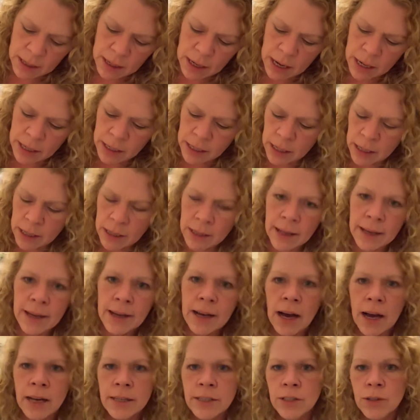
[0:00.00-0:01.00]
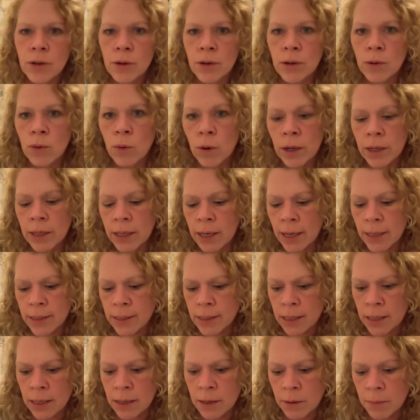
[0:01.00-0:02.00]
I need, like, I started
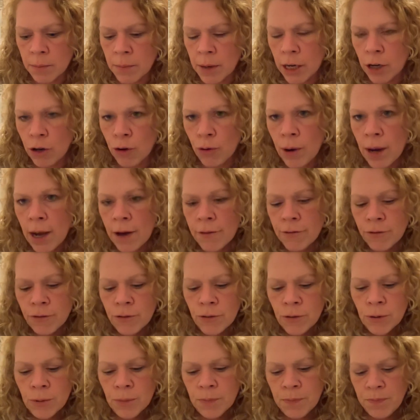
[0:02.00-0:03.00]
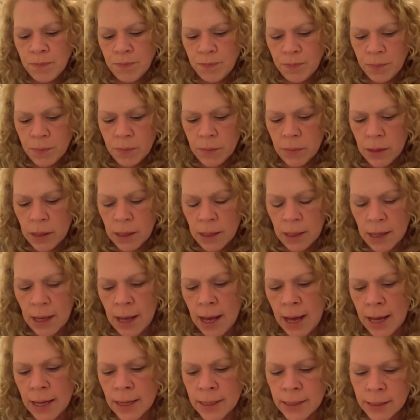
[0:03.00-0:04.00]
organizing my craft room
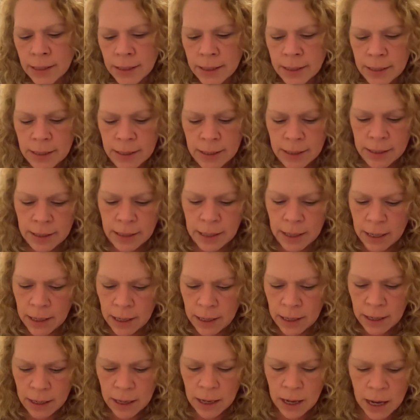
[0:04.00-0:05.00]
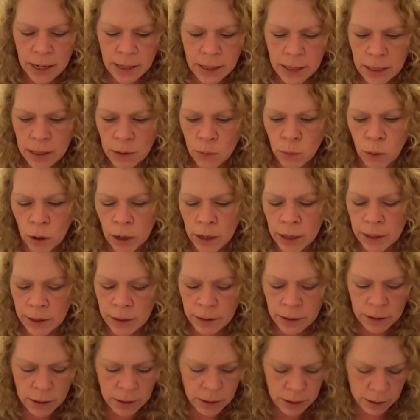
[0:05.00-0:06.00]
and I need
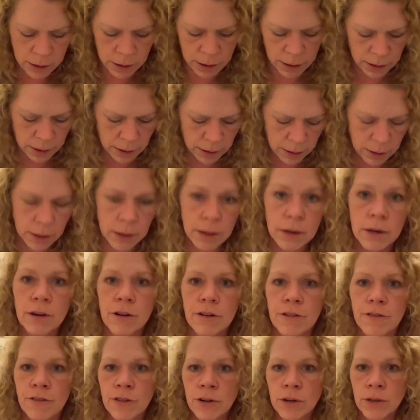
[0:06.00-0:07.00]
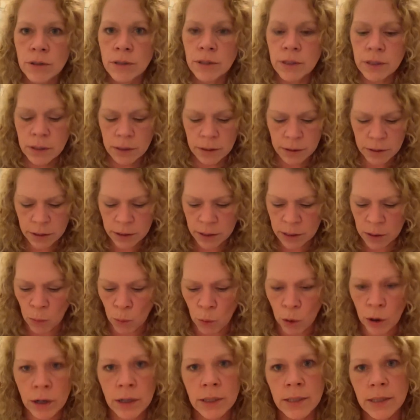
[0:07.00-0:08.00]
one for some
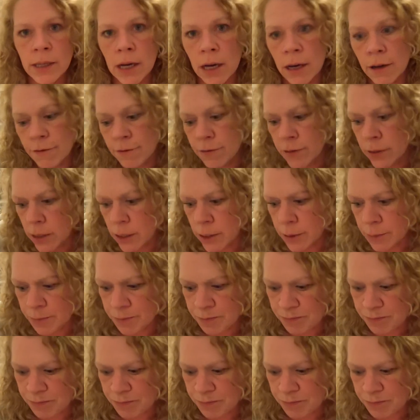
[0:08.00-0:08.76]
work stuff